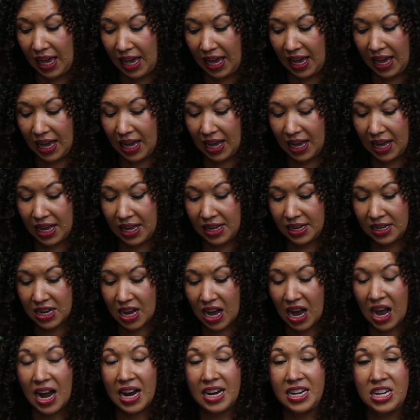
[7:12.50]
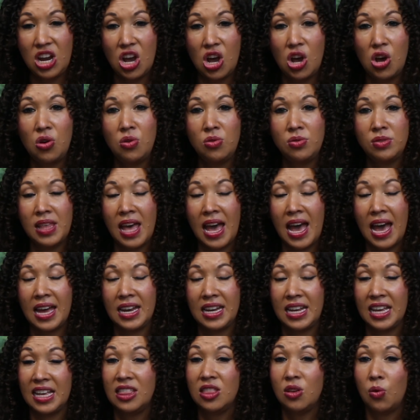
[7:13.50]
And I know
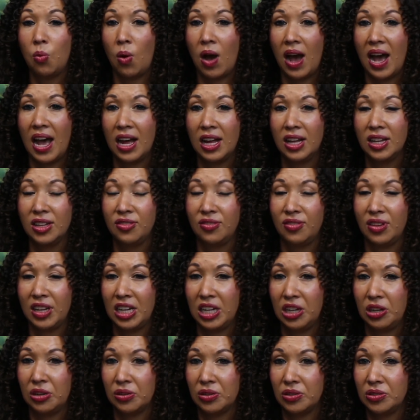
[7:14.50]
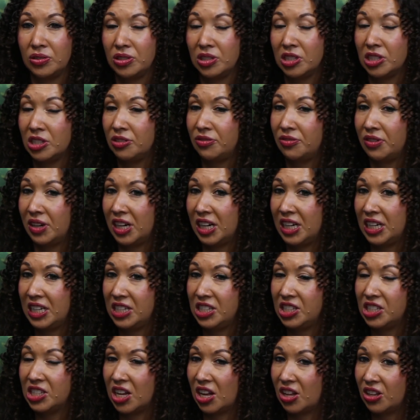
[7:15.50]
that in the wild, vinegaroons are very
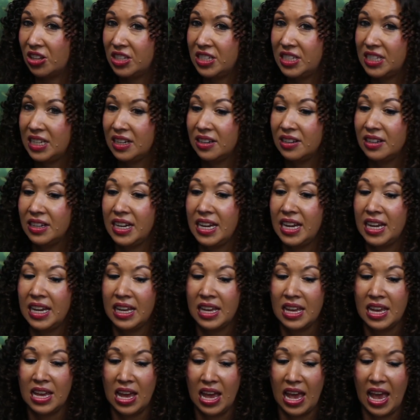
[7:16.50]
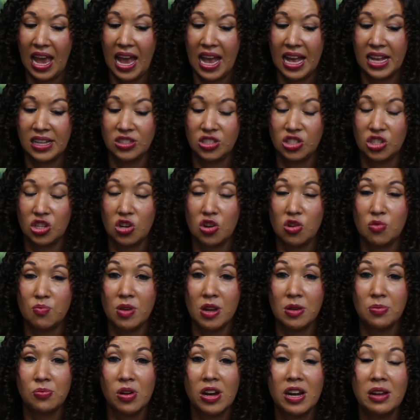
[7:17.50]
solitary. And so
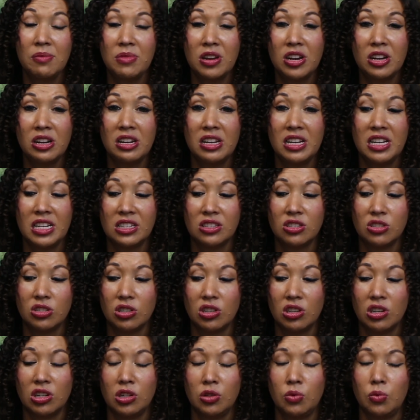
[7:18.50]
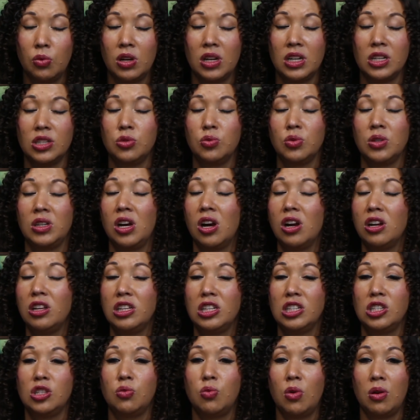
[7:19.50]
my primary concern was,
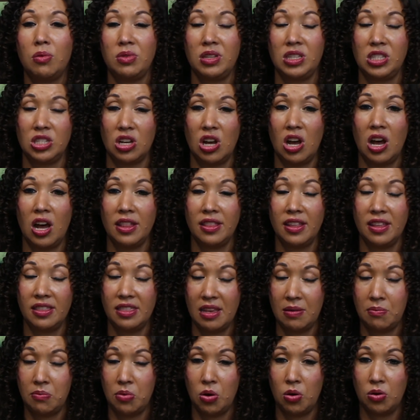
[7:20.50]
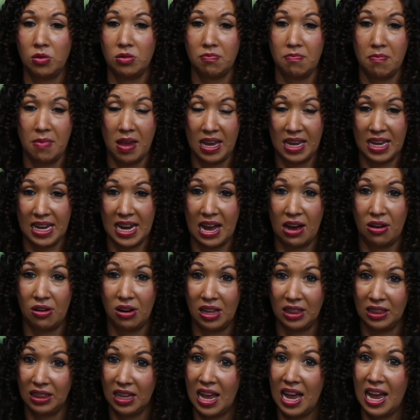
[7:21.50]
regardless of what we saw, that they both make it
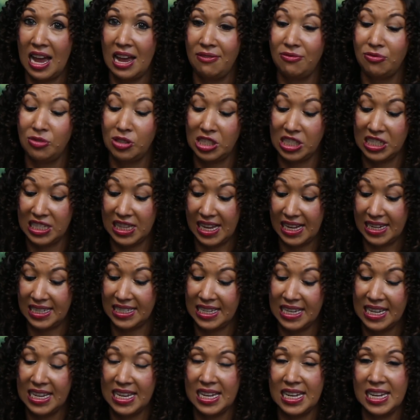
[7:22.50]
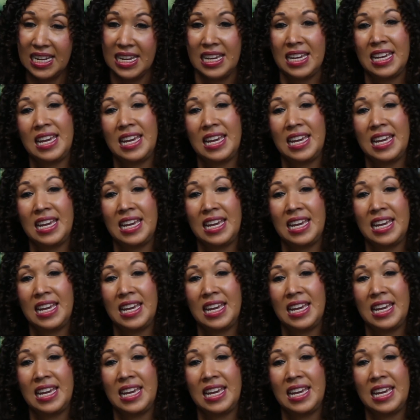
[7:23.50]
out alive, which they did.